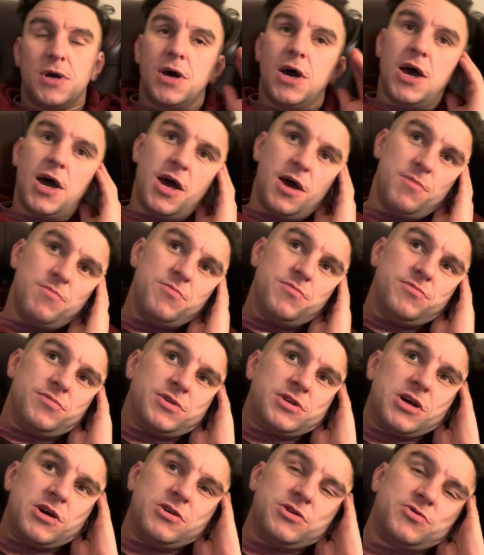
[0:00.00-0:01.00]

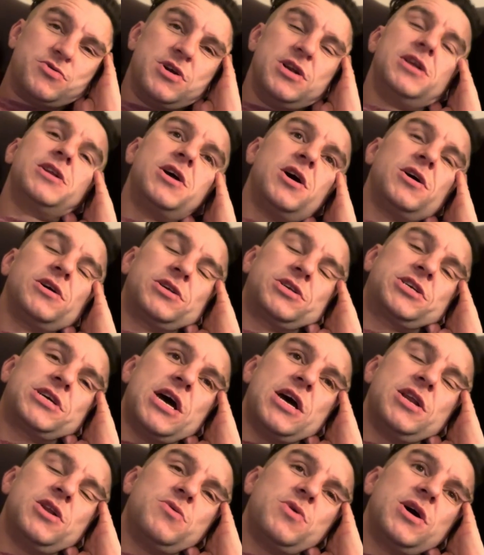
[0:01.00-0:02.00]
So it was really nice
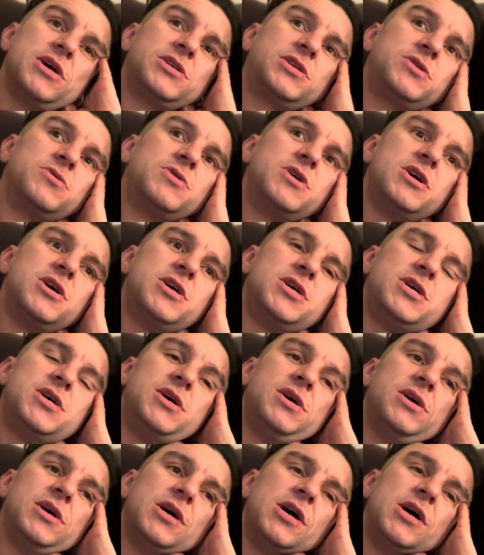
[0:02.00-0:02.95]
chatting away to her,